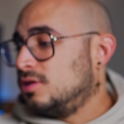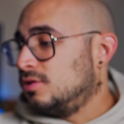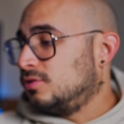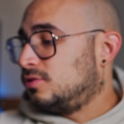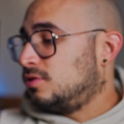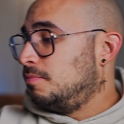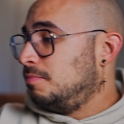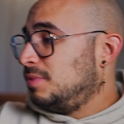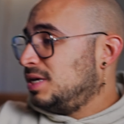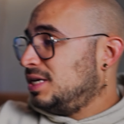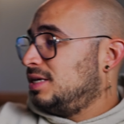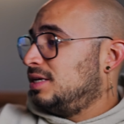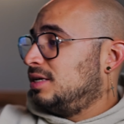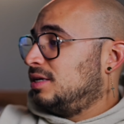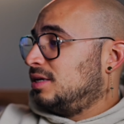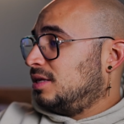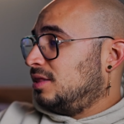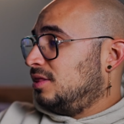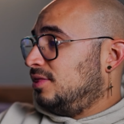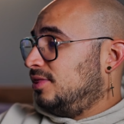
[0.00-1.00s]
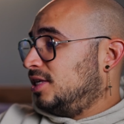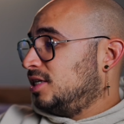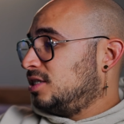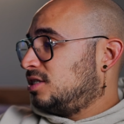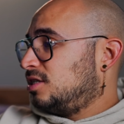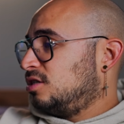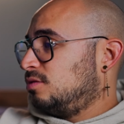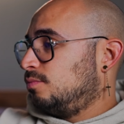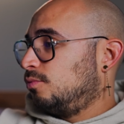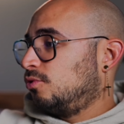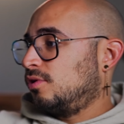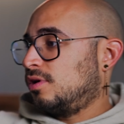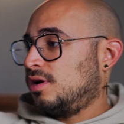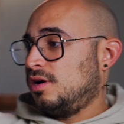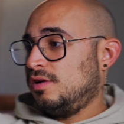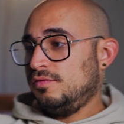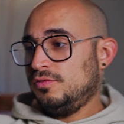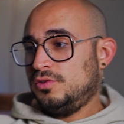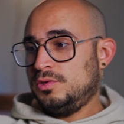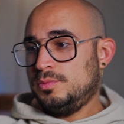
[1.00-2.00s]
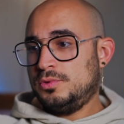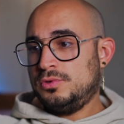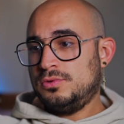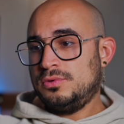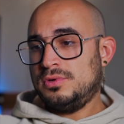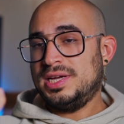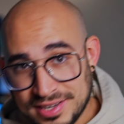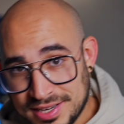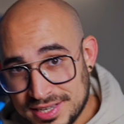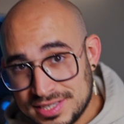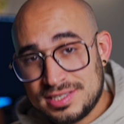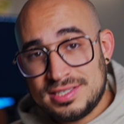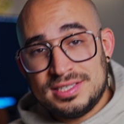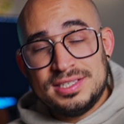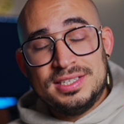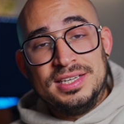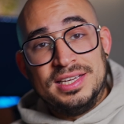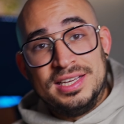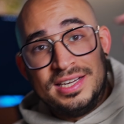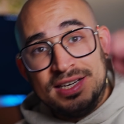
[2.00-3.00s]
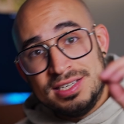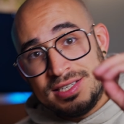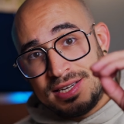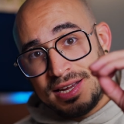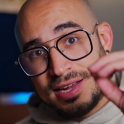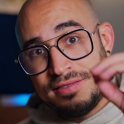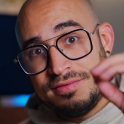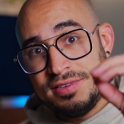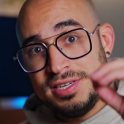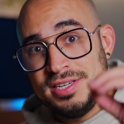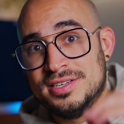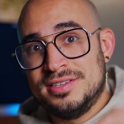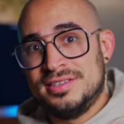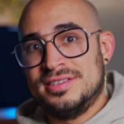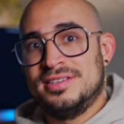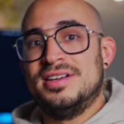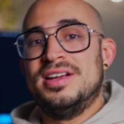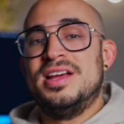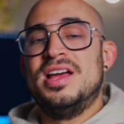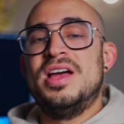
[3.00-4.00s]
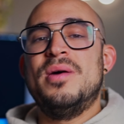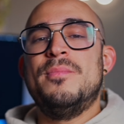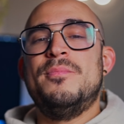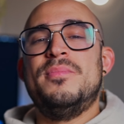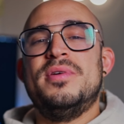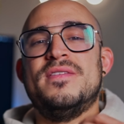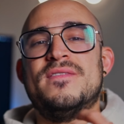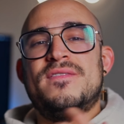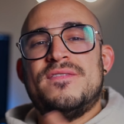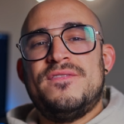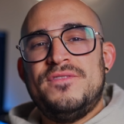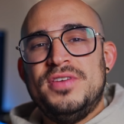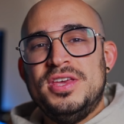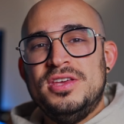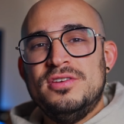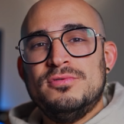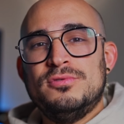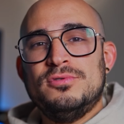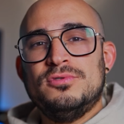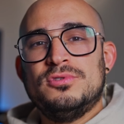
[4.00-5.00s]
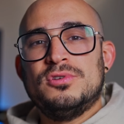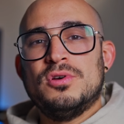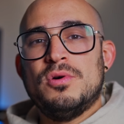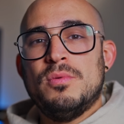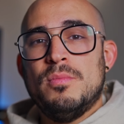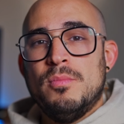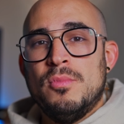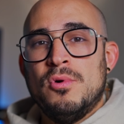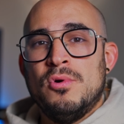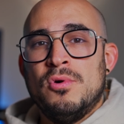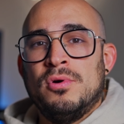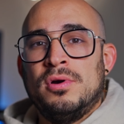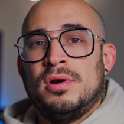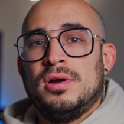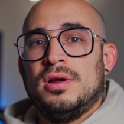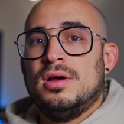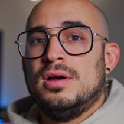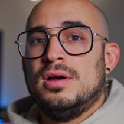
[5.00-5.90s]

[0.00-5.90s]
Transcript: So to me, this is more comfortable. Yes, it is heavier, but it feels more